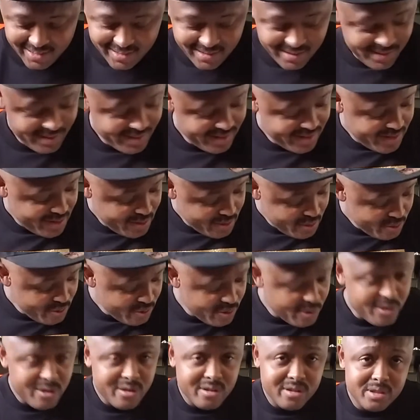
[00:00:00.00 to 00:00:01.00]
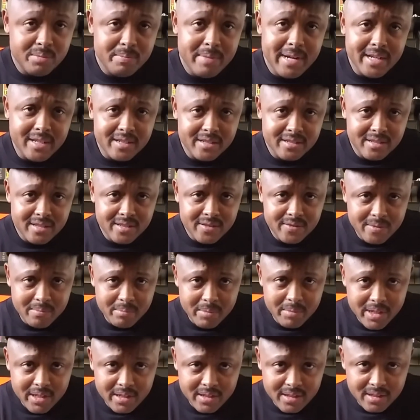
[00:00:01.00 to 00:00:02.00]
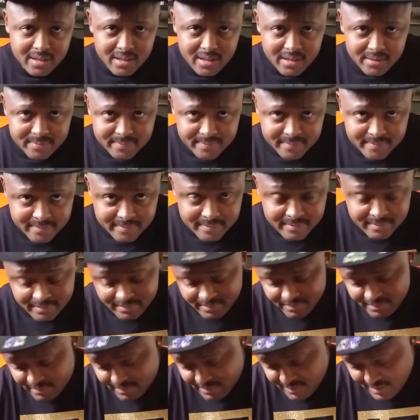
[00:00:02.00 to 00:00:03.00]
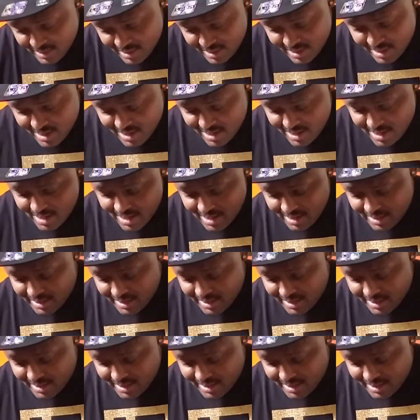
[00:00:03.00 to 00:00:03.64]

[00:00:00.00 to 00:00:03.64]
Who orders packages from Italy? I guess